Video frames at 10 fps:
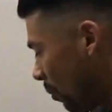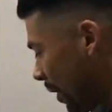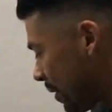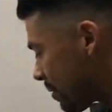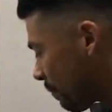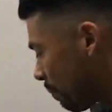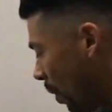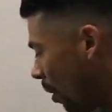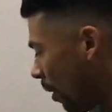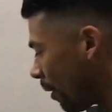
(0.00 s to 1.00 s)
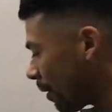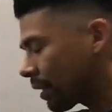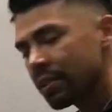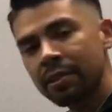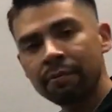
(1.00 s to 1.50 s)
points for par,
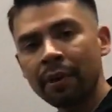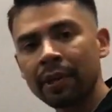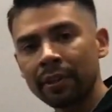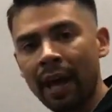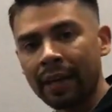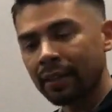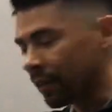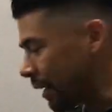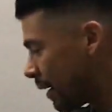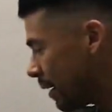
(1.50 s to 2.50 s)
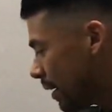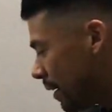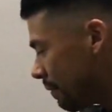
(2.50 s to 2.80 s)
because you're very likely,